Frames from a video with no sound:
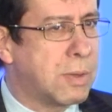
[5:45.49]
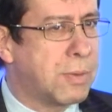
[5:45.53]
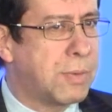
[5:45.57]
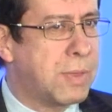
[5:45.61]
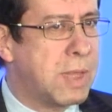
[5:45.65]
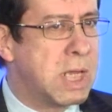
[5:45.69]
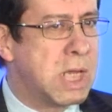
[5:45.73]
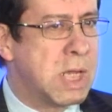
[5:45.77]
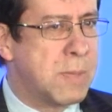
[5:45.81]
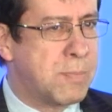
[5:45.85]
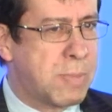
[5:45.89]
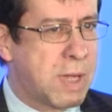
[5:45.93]

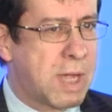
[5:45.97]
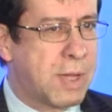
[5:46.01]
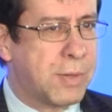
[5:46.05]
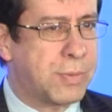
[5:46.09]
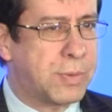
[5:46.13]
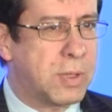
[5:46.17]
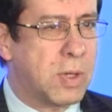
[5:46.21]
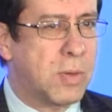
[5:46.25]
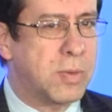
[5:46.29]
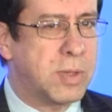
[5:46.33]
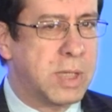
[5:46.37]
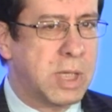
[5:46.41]
Think about,
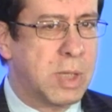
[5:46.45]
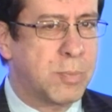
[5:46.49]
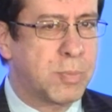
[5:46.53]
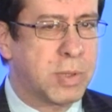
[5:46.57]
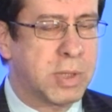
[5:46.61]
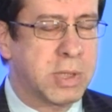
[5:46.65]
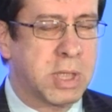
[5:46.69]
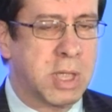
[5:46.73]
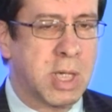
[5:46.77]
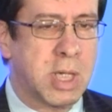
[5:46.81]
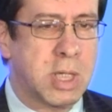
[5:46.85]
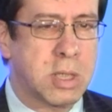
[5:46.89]
though, the
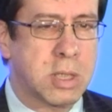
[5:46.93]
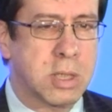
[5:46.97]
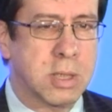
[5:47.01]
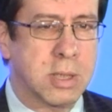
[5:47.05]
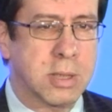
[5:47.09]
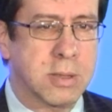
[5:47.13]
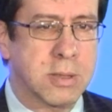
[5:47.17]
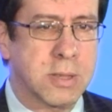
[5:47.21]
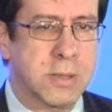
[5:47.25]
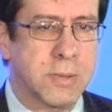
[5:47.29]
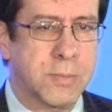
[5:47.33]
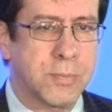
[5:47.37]

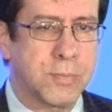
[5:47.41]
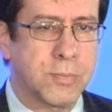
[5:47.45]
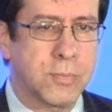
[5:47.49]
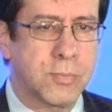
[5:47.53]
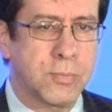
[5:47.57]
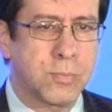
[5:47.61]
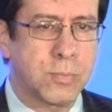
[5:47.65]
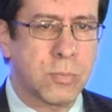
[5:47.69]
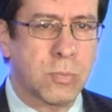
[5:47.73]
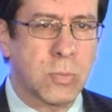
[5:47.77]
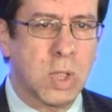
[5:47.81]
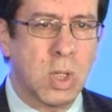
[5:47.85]
implications
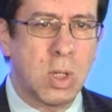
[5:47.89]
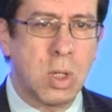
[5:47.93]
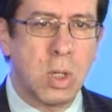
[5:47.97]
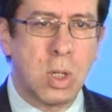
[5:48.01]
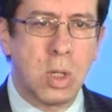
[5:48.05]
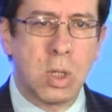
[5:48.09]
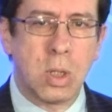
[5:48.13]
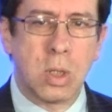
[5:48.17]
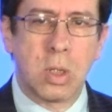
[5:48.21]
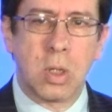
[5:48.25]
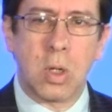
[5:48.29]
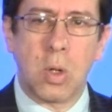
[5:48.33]

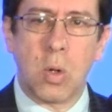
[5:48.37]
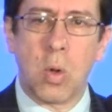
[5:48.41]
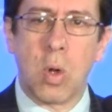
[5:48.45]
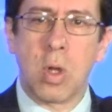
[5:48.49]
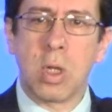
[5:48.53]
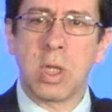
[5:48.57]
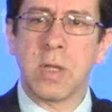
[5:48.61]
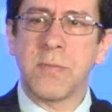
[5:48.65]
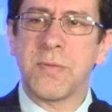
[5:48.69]
all